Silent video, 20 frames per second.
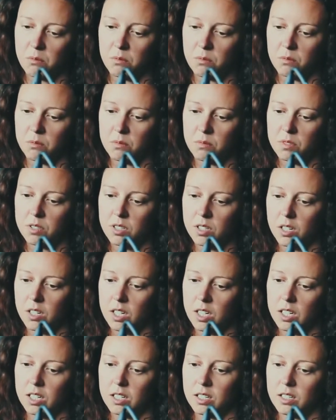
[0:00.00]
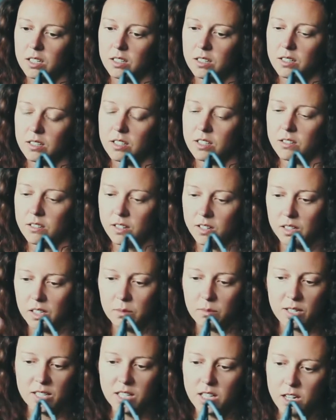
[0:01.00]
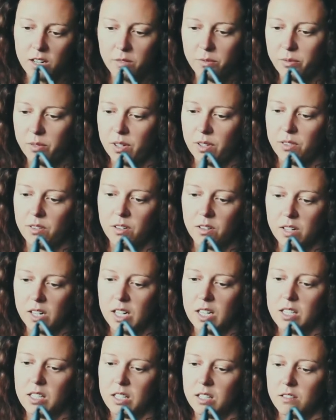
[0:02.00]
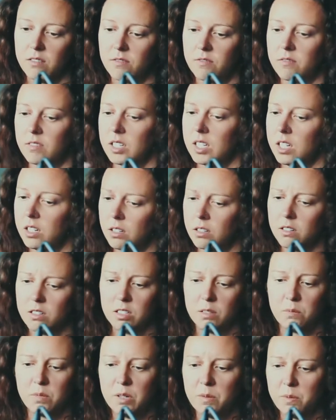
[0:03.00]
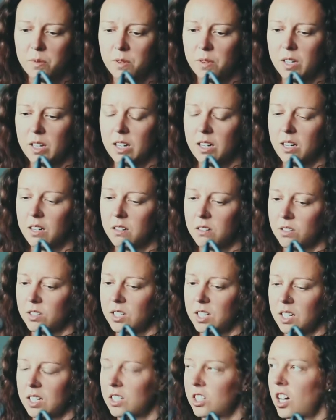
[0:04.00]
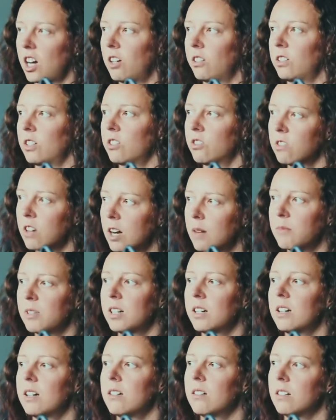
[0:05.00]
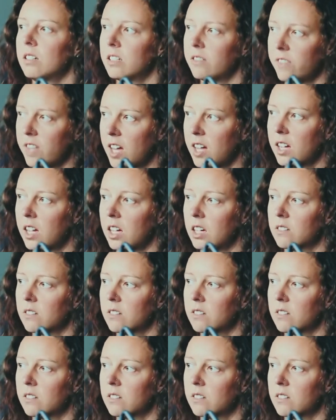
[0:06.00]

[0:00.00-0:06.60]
started surrounding myself with all kinds of healers and people that understand childhood trauma and all of that kind of